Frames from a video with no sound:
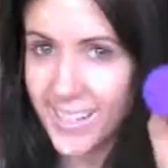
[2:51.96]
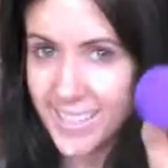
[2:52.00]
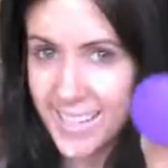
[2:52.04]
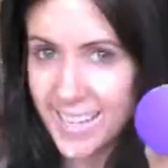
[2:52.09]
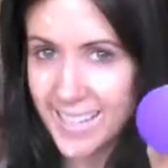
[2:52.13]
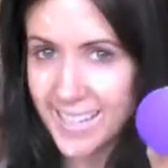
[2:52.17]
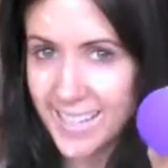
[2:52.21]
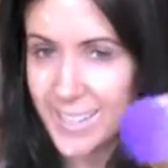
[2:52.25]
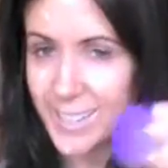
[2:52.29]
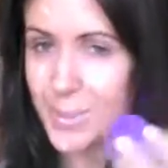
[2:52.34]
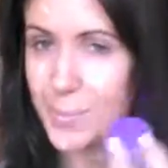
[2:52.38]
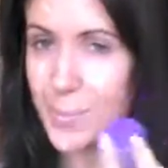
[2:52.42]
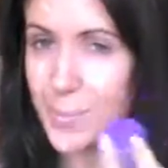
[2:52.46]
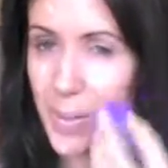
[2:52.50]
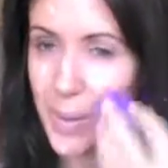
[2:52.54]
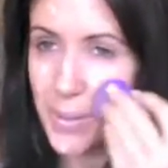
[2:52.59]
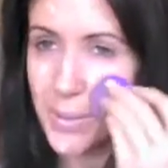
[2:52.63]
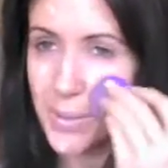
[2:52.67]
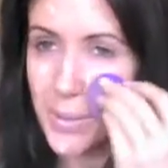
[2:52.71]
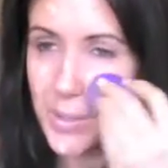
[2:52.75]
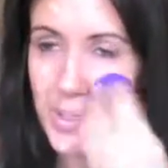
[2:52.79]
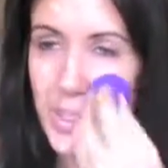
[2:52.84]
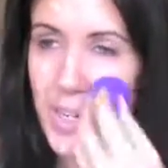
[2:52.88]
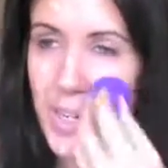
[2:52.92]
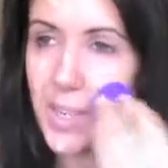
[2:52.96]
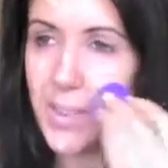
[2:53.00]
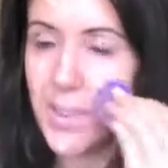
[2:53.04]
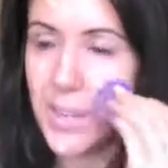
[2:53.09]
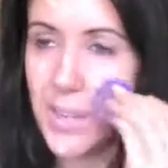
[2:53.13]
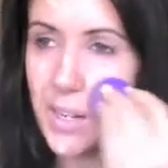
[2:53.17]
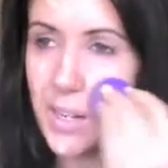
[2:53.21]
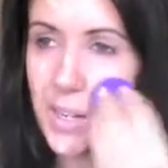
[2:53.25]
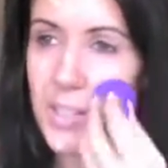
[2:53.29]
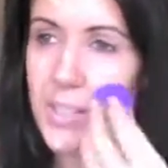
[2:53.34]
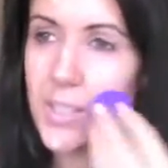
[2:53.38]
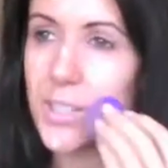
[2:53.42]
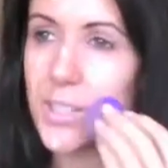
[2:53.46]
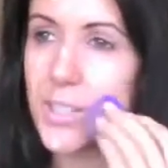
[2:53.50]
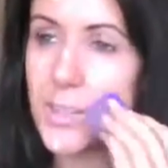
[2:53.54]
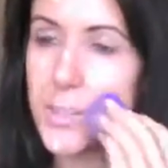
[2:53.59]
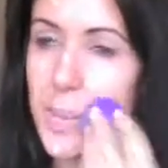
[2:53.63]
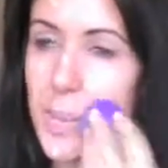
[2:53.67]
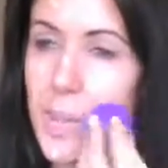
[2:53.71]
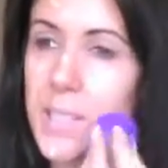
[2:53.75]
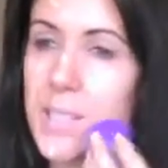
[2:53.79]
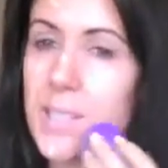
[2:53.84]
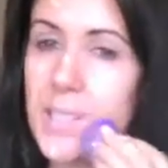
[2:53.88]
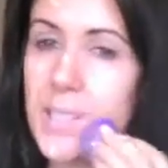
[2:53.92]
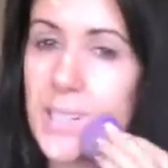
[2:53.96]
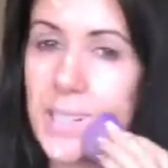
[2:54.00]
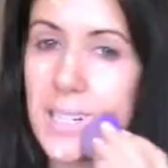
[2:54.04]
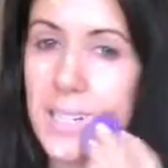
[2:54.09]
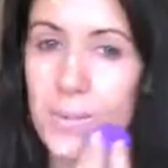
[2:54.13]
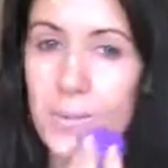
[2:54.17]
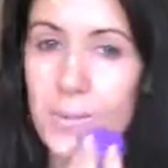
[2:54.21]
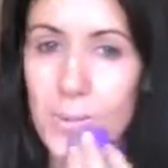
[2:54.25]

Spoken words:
Take the sponge and then I just basically